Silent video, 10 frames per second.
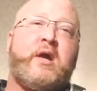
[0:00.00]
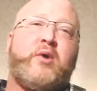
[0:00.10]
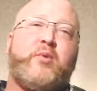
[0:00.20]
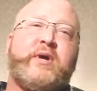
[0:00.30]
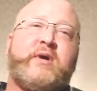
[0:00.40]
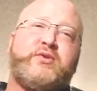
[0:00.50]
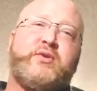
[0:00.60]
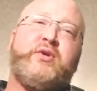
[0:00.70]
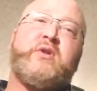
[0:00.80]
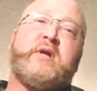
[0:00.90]
We also
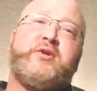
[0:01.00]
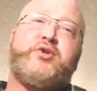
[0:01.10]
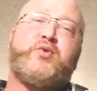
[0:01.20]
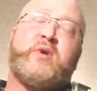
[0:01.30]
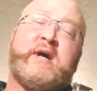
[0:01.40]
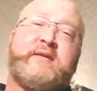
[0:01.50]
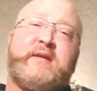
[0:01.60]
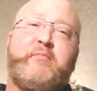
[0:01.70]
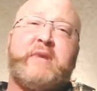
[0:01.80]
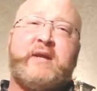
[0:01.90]
utilize
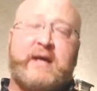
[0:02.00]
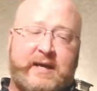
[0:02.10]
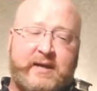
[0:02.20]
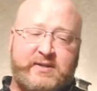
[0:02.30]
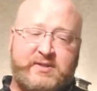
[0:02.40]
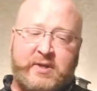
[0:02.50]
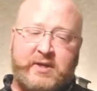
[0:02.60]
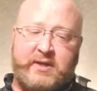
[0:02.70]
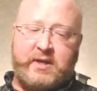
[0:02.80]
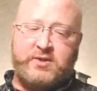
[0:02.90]
short-acting beta agonist
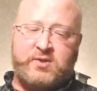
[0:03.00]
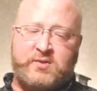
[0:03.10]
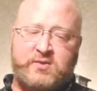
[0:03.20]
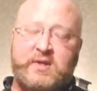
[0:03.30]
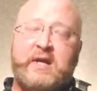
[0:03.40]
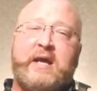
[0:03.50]
medications,